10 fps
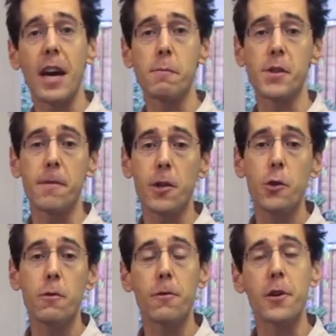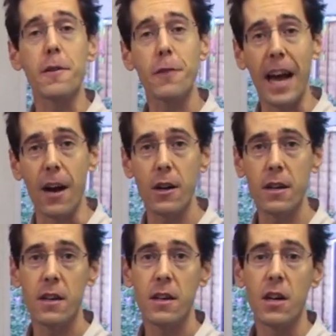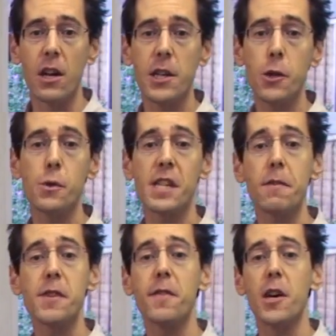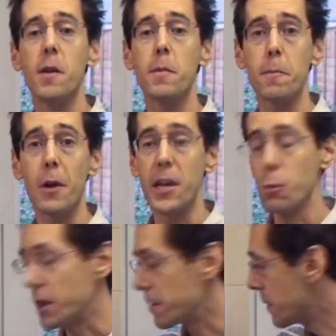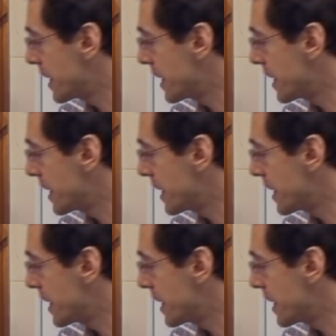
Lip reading: grams of gluten-free flour. I use Dove's Farm plain white